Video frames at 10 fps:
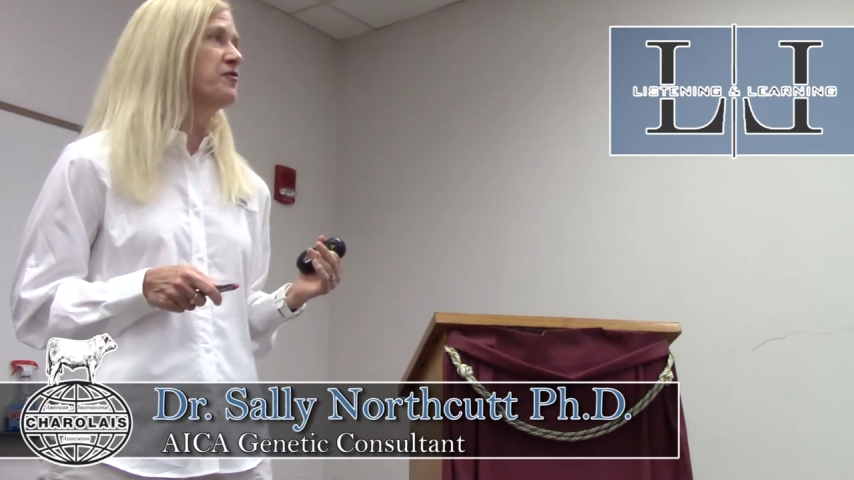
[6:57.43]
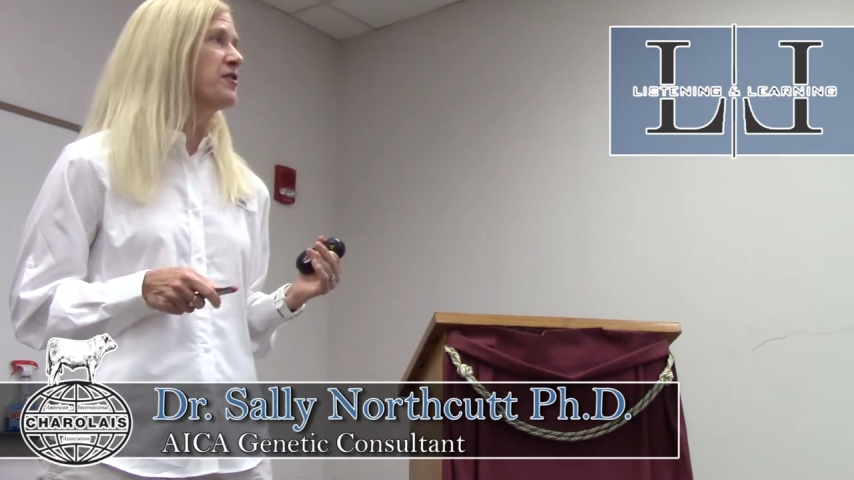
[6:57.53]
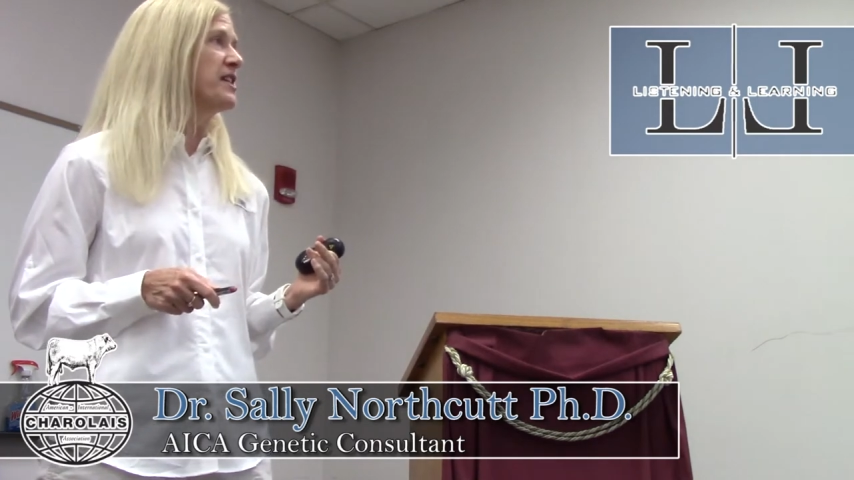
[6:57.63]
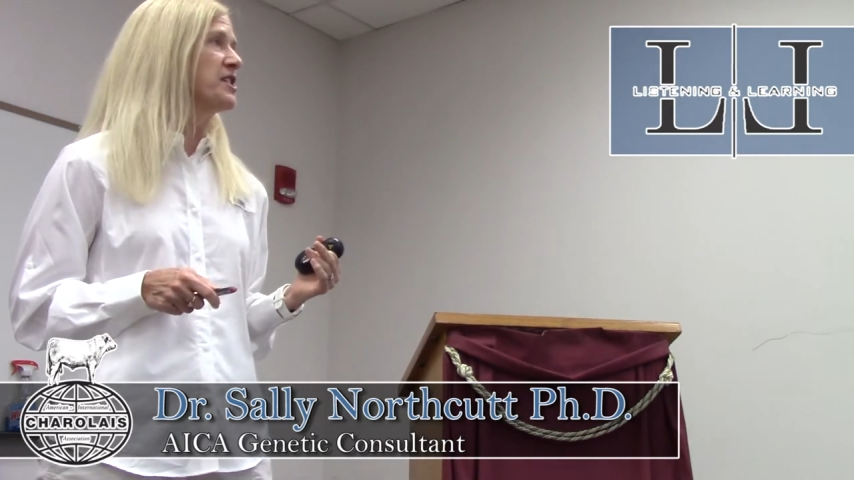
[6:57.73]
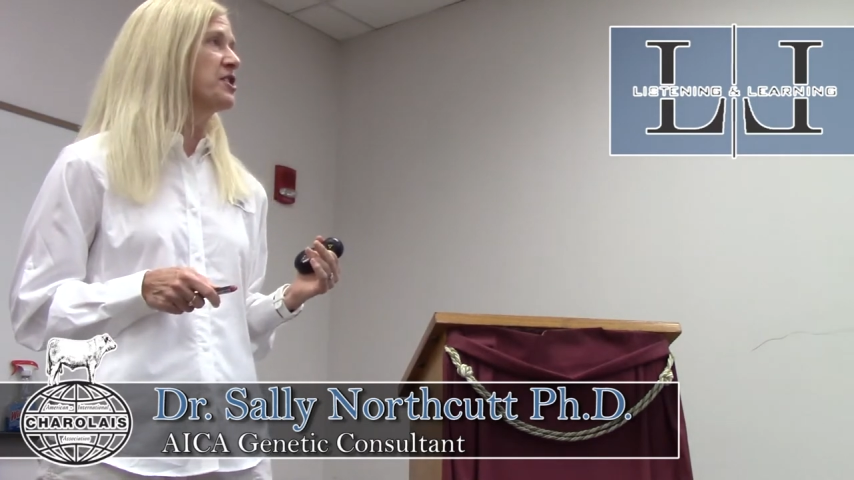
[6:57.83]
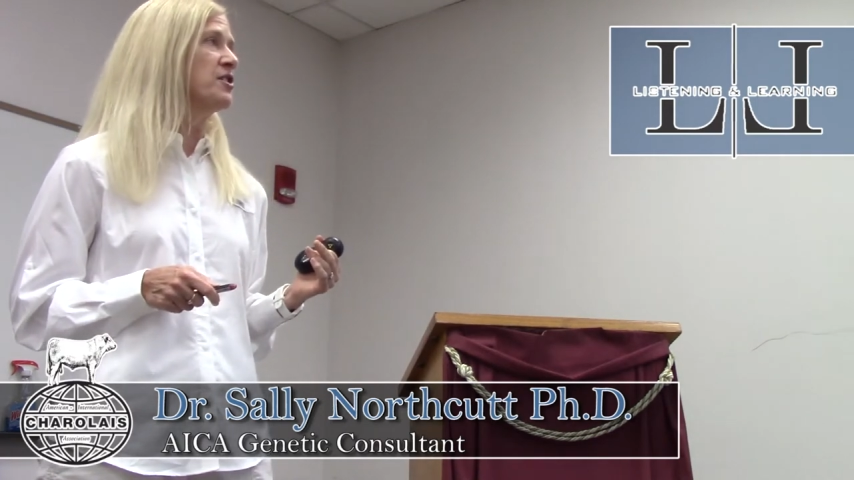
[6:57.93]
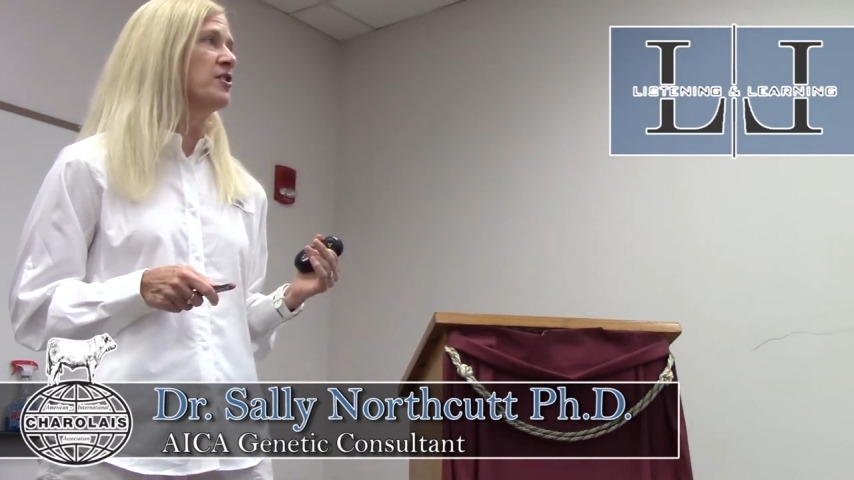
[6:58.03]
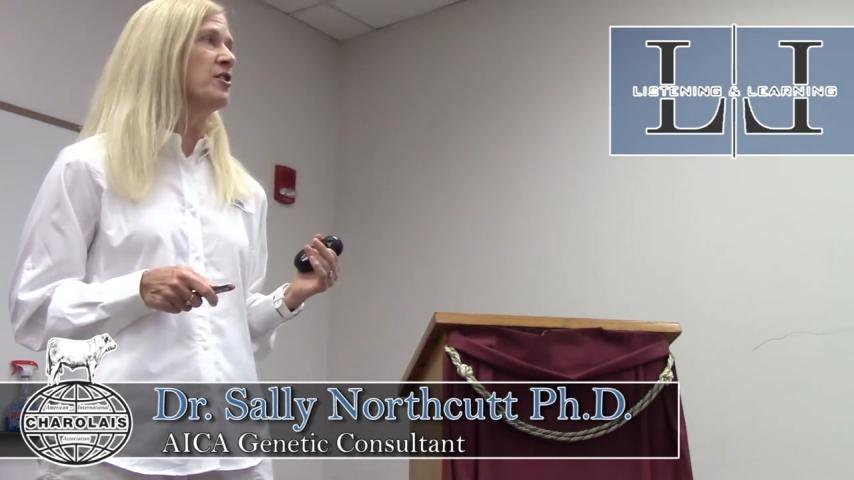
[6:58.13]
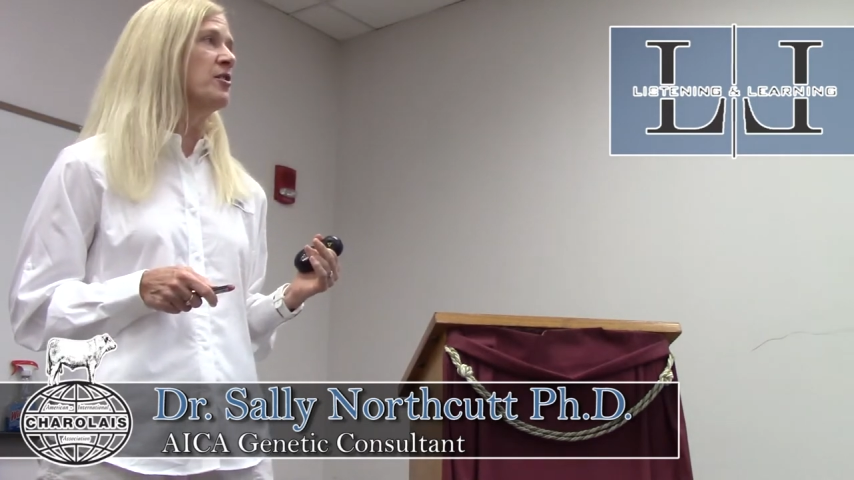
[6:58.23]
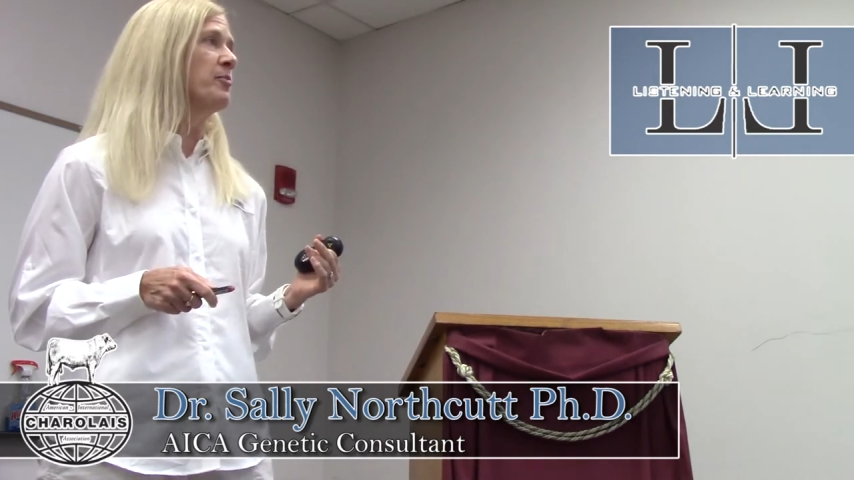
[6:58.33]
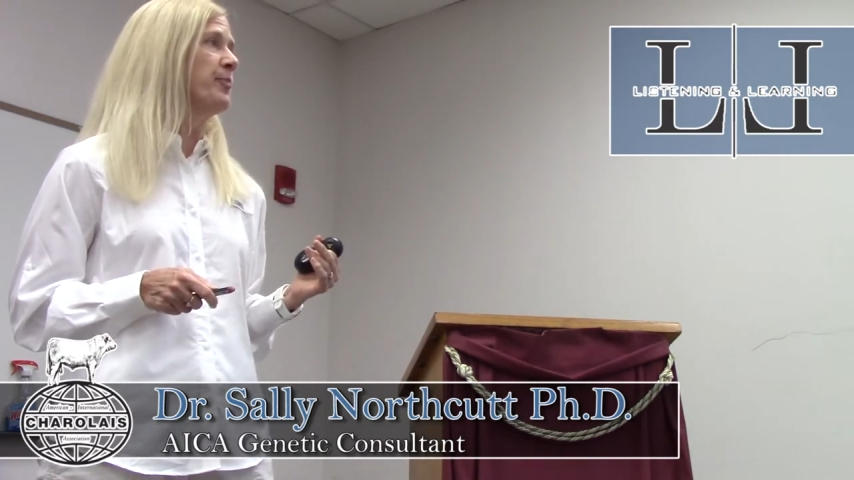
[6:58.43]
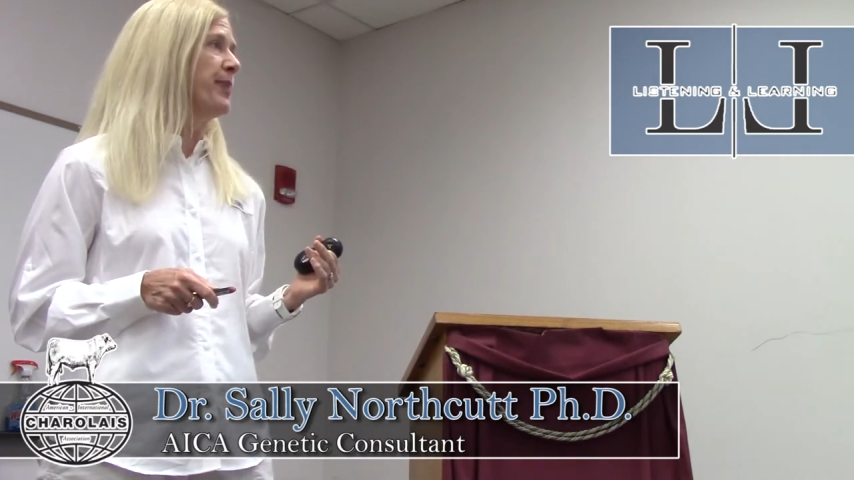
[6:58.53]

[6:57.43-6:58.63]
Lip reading: traditional